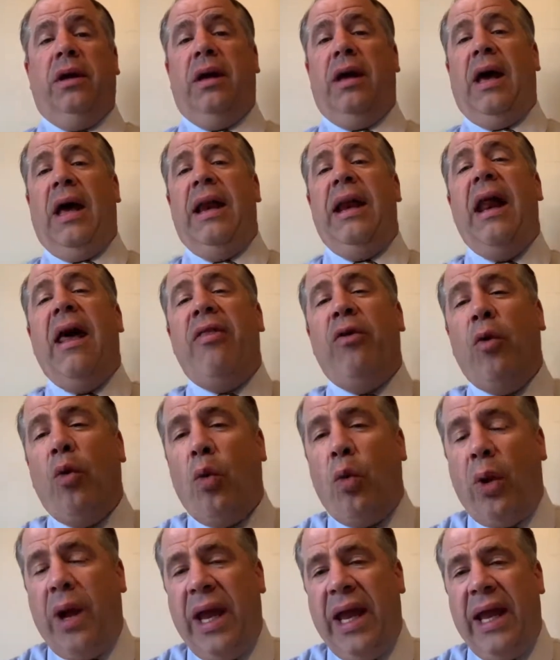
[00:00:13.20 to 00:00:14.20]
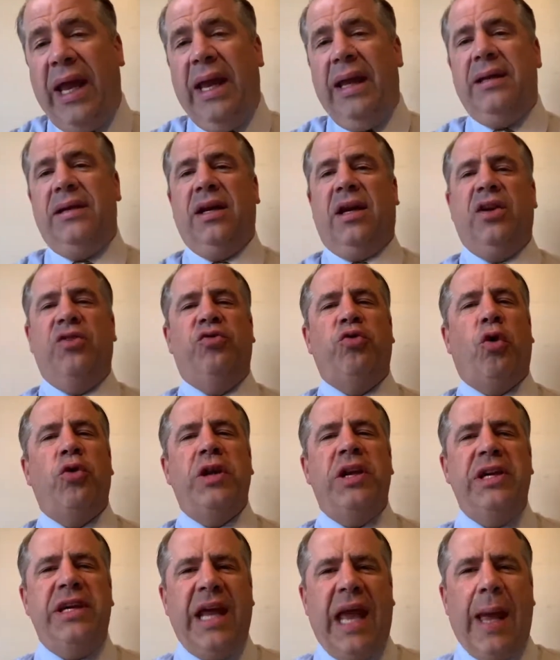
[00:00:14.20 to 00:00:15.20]
another way to control
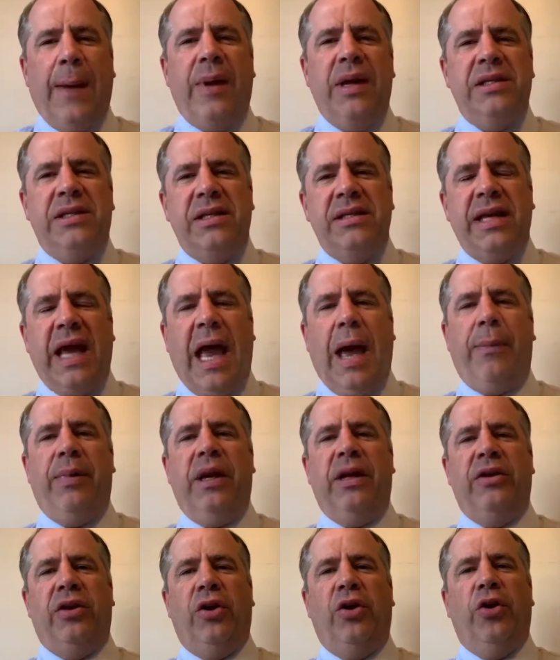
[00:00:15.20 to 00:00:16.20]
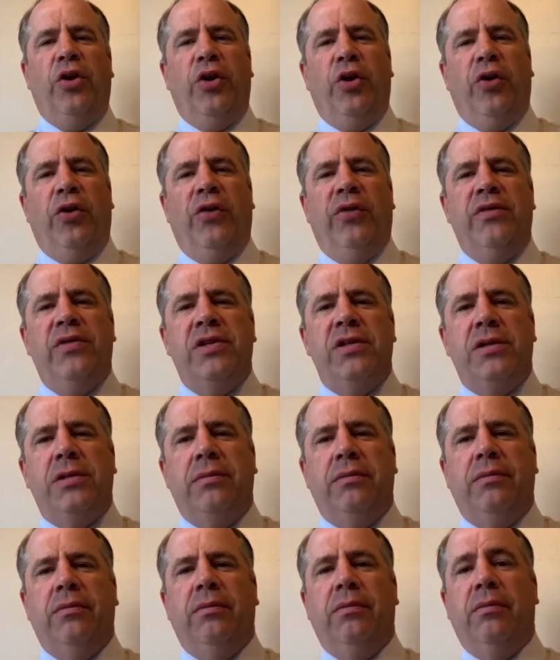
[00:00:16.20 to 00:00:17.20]
the damage that's happening to nerves
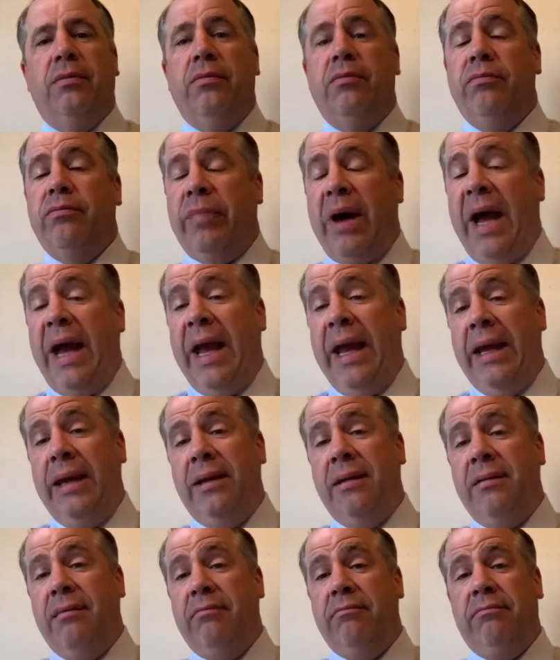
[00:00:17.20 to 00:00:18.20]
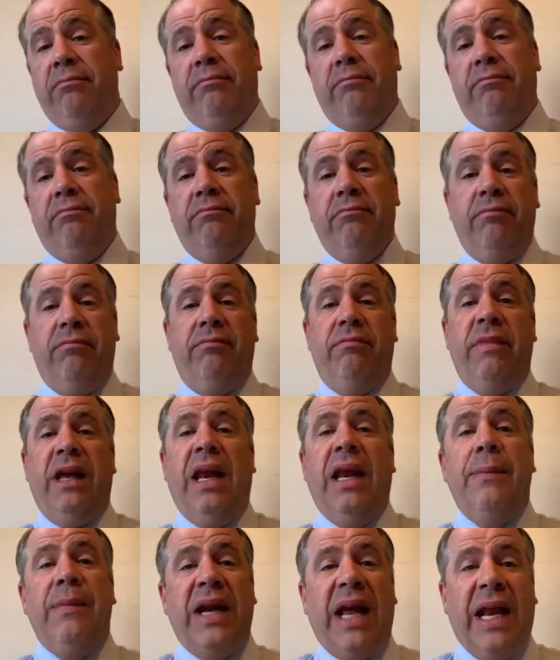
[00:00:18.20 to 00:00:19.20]
by
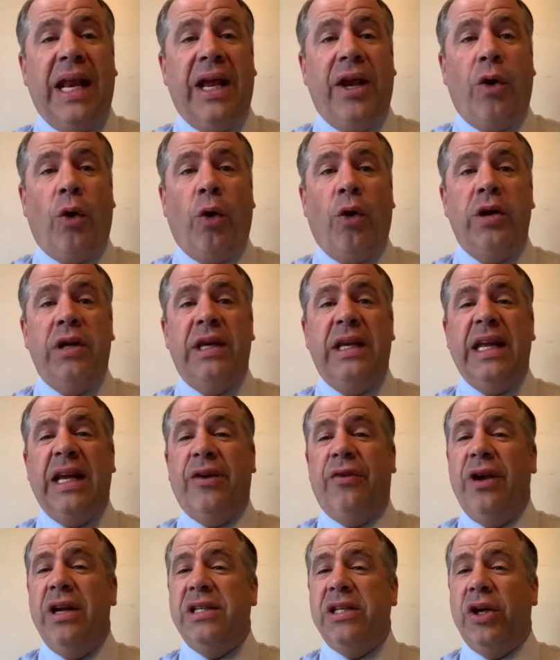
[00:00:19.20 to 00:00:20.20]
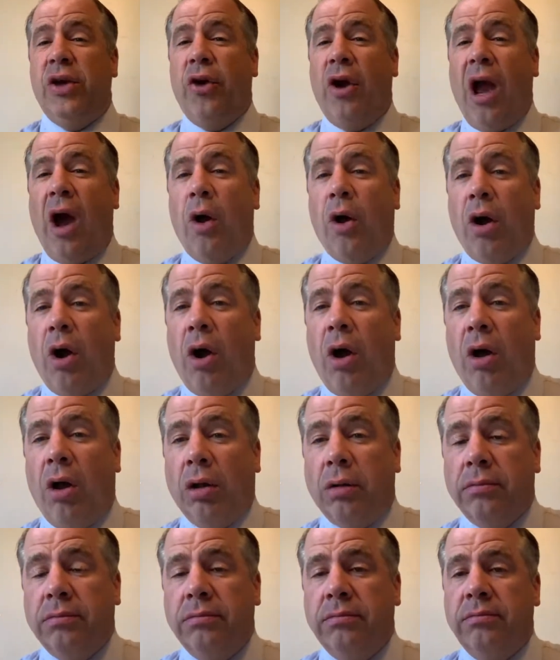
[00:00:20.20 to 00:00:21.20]
eliminating or decreasing your
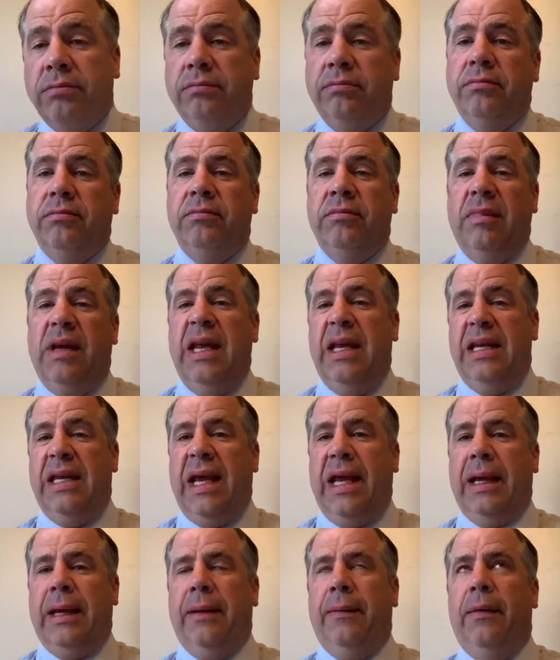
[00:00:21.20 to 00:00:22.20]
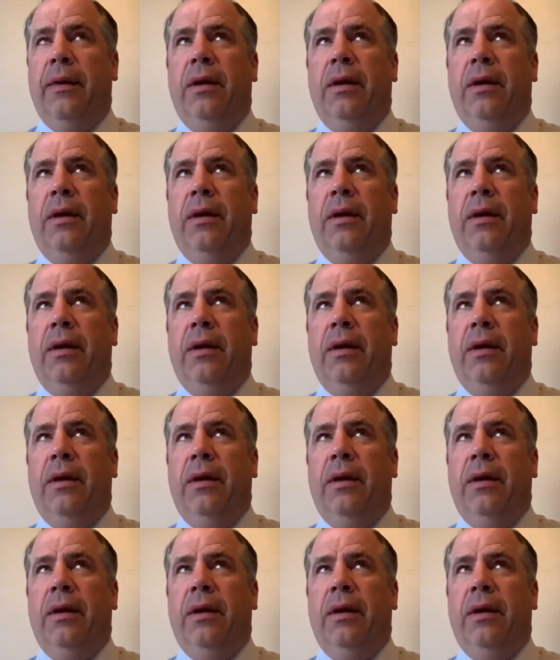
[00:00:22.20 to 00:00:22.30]
alcohol intake.